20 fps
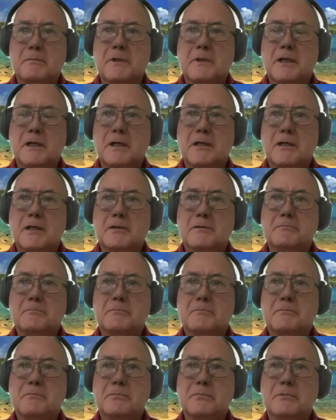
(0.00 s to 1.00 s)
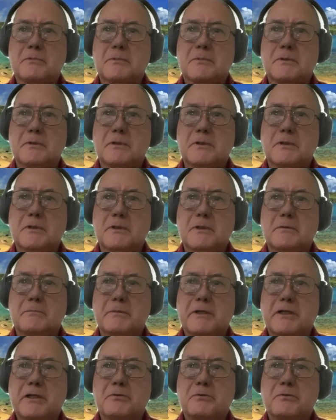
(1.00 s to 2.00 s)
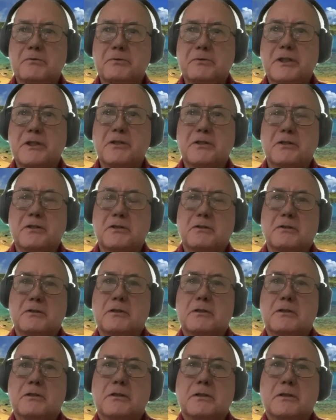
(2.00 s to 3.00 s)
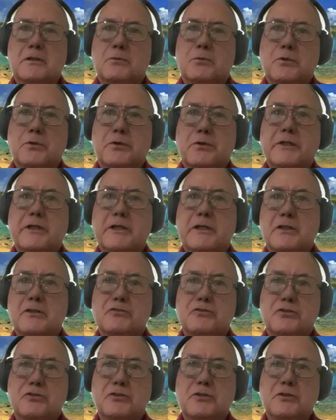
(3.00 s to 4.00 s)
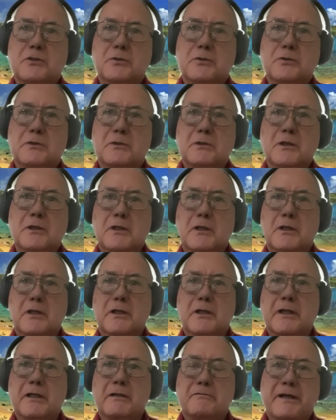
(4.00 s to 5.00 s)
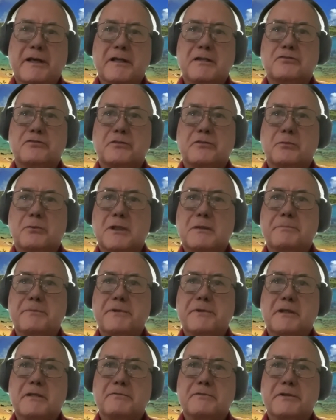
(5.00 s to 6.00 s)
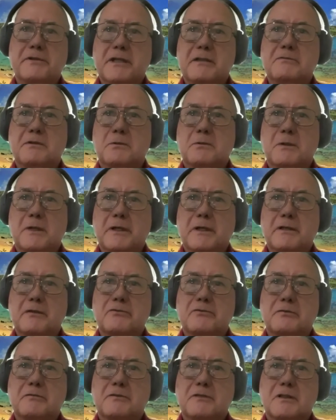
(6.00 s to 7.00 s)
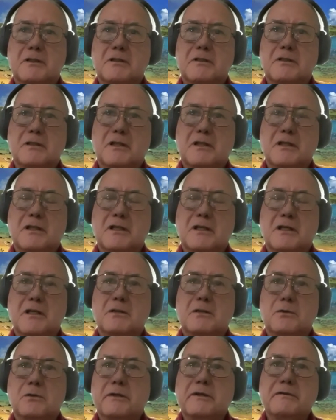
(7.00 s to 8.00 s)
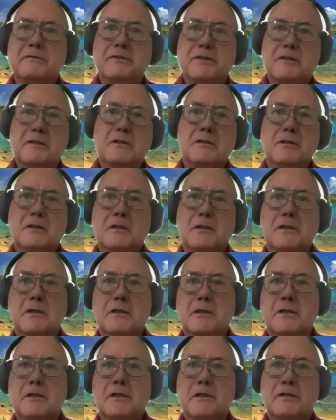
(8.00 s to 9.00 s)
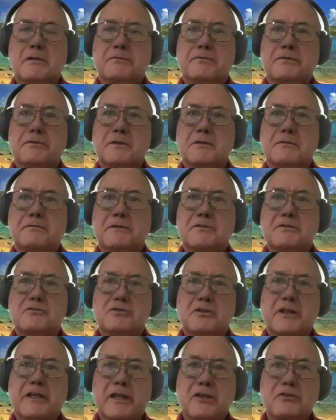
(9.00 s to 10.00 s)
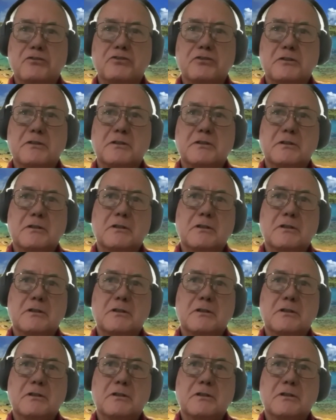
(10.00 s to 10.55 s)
my career in working to advance the well-being of Native Hawaiians, of Kanaka Ōiwi, in the field of education.